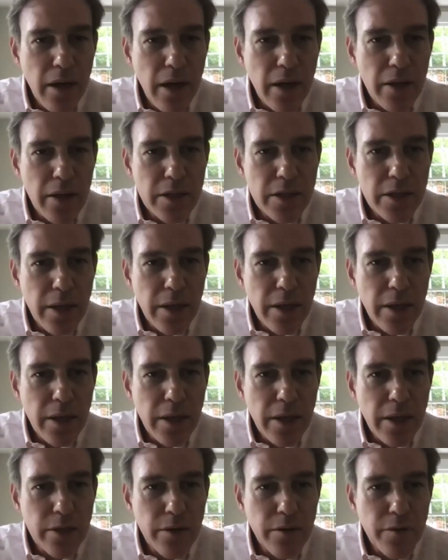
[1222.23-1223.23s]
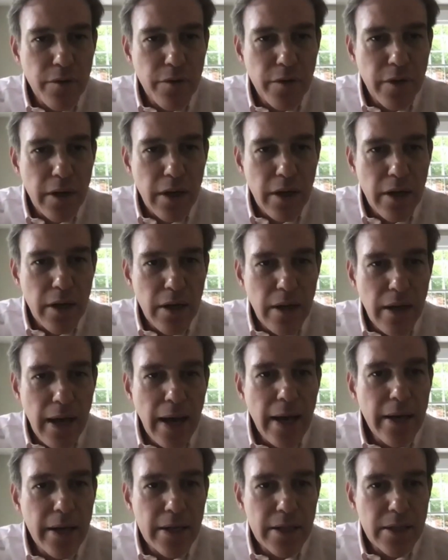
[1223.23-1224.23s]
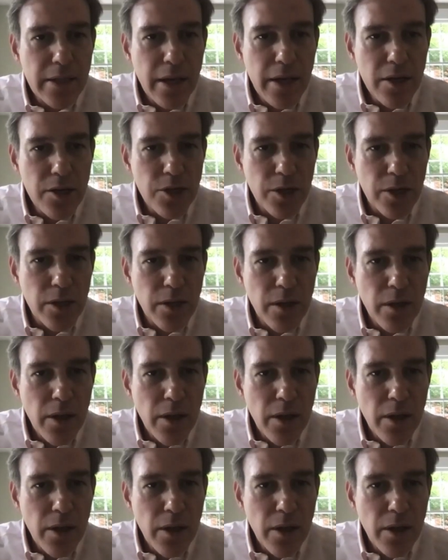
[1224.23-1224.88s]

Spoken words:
on the subject of annexation.